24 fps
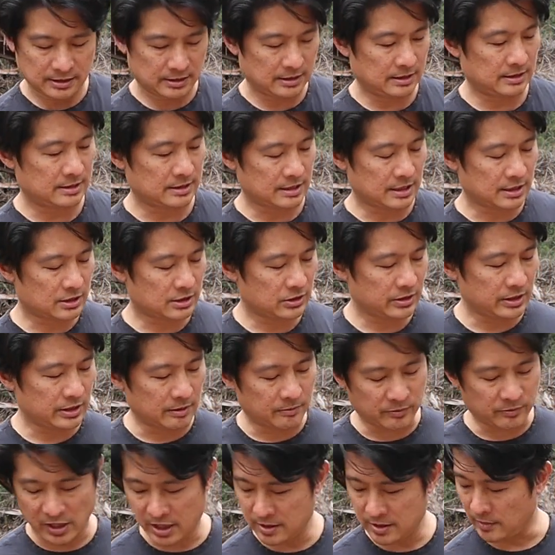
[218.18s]
It's actually a
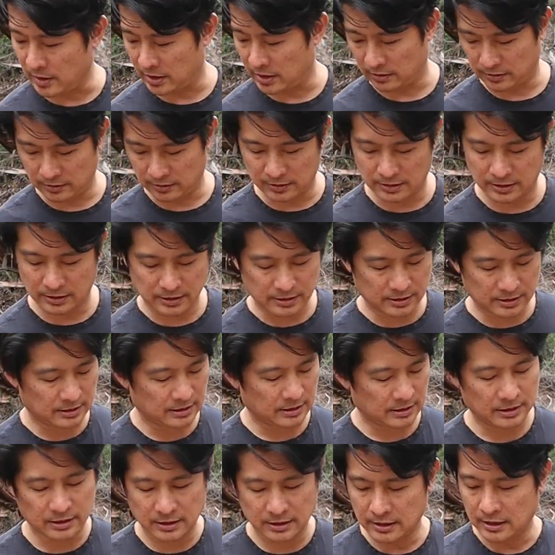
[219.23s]
bimetal,
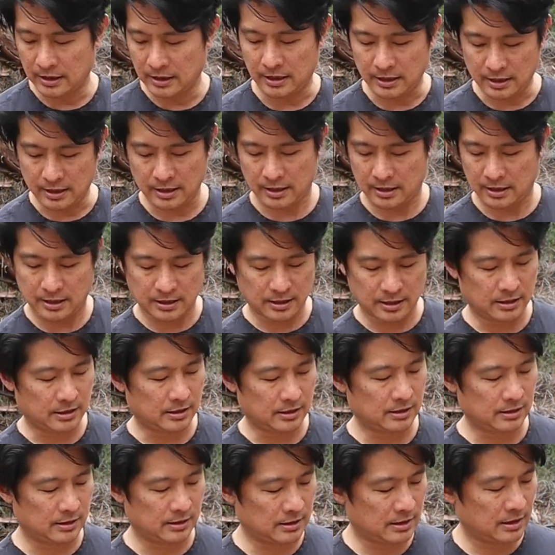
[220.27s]

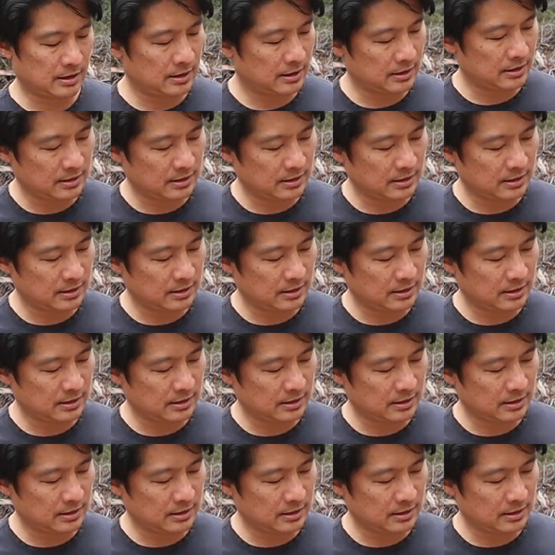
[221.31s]
and